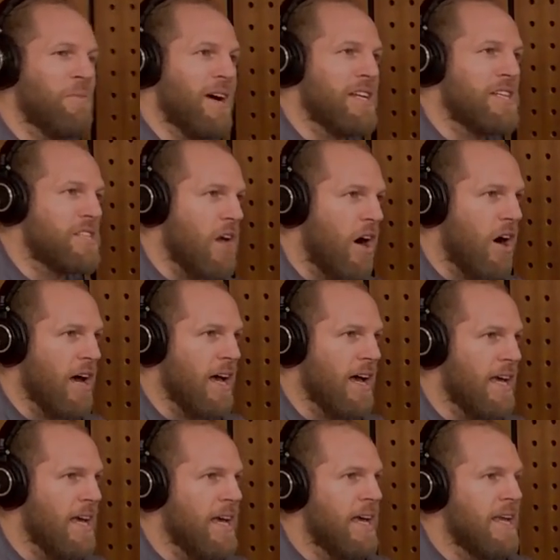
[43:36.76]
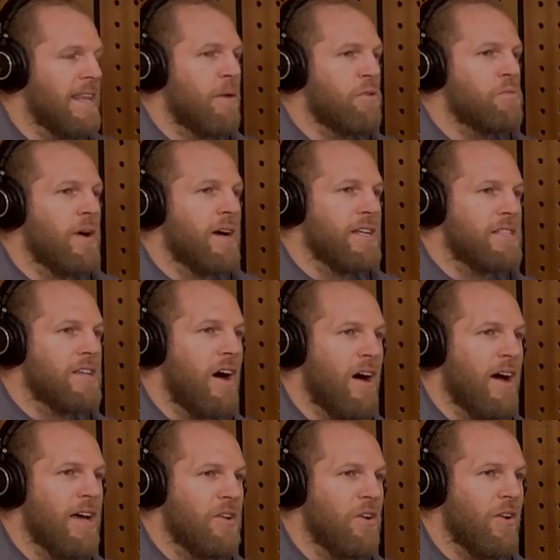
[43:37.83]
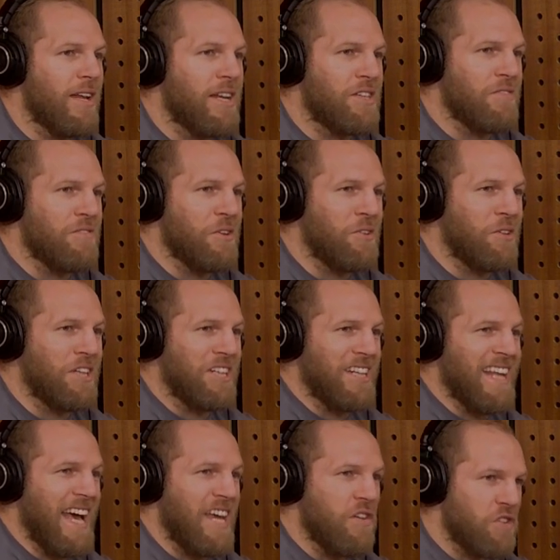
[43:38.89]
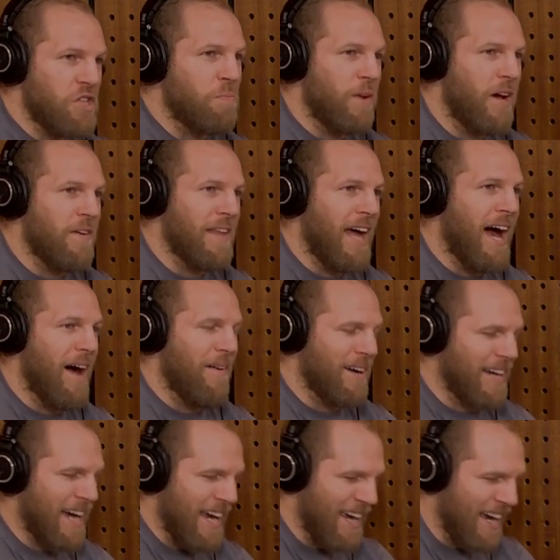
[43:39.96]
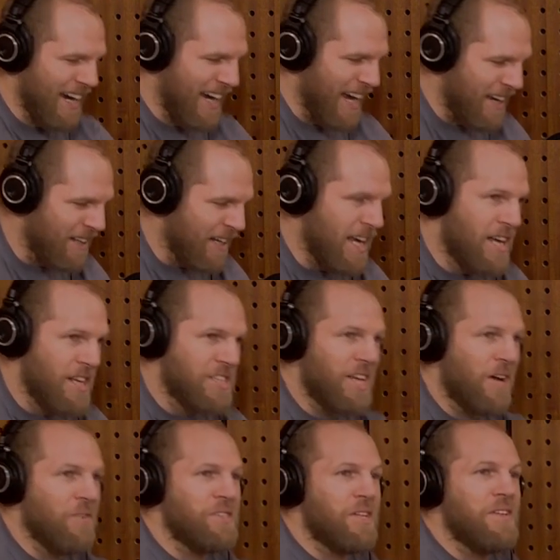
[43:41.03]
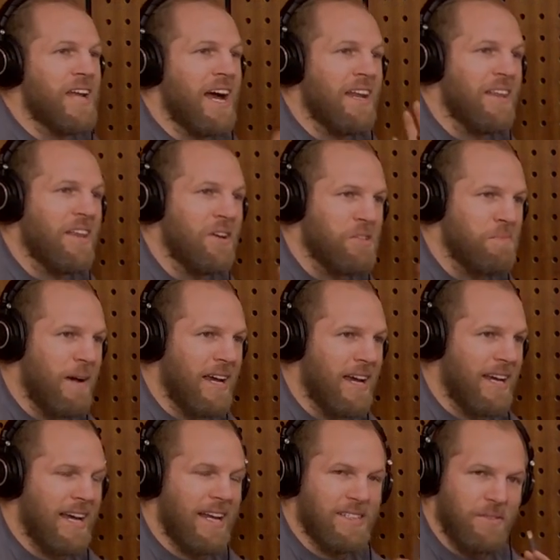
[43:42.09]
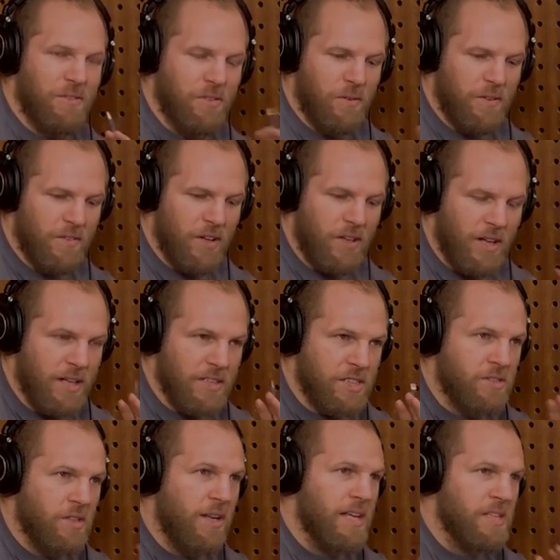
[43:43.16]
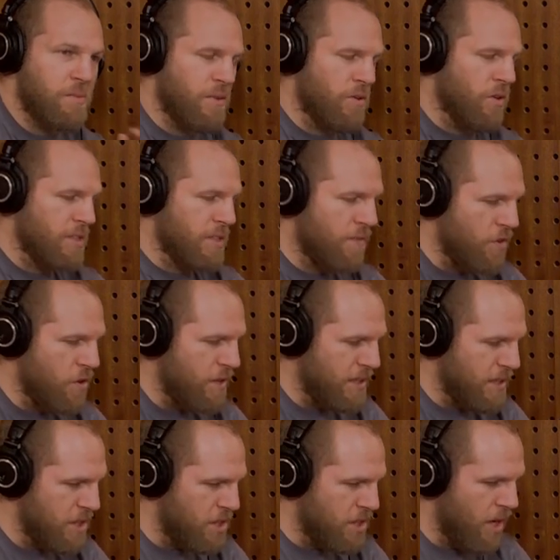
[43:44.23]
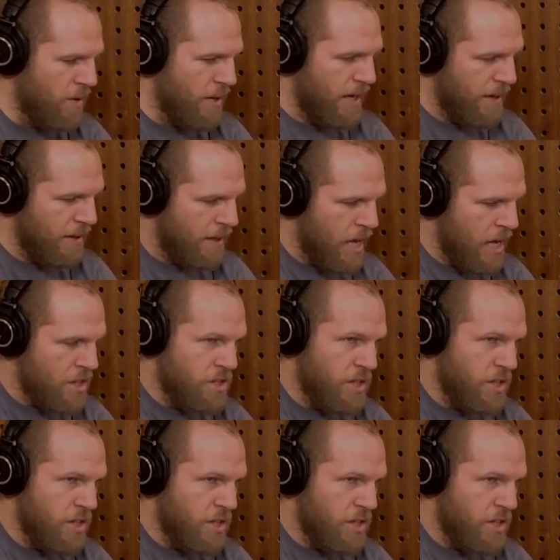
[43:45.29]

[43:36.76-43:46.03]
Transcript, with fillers: That was my entire knowledge of nutrition. There, you've just blown that up. Okay. So none of those make. Okay, so we've got a few things in stone here.